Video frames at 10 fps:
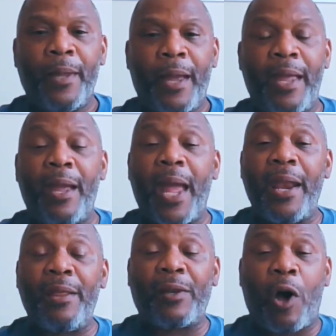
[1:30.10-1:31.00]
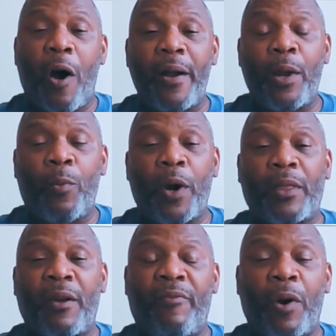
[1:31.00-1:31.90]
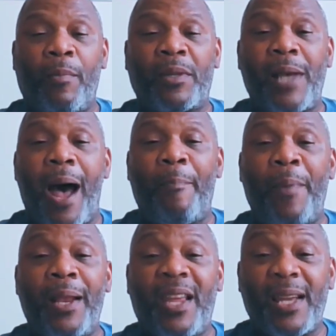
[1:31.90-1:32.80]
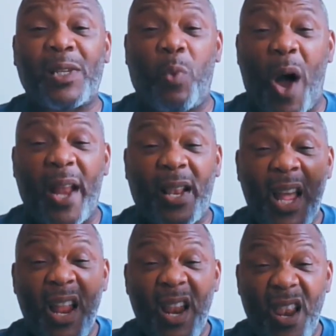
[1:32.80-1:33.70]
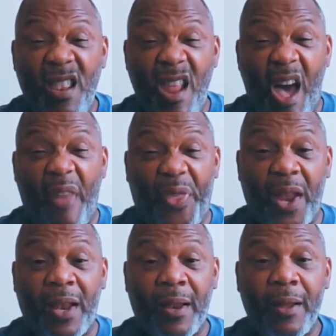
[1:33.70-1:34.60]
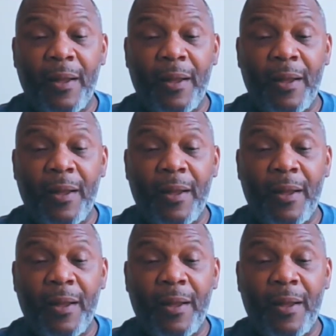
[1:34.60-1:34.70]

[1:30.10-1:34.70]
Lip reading: And you get in the car and you work the convertible top, and guess what? Nothing.